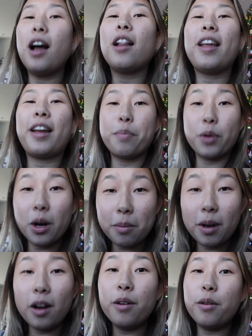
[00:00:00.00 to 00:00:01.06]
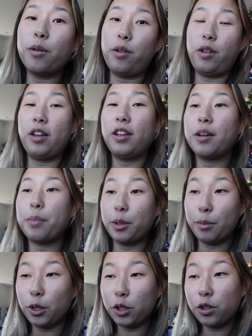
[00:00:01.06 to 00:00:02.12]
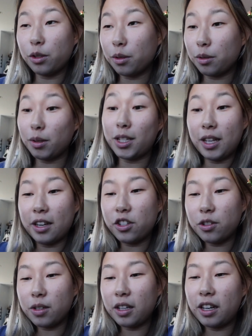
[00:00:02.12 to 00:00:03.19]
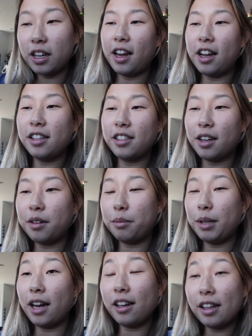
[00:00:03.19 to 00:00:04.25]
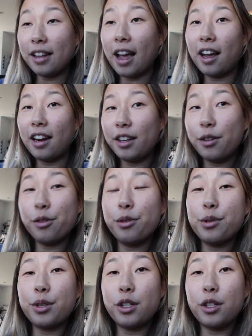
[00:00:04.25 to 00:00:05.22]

uh, like a promo or like a commercial essentially. And I would be editing that and I use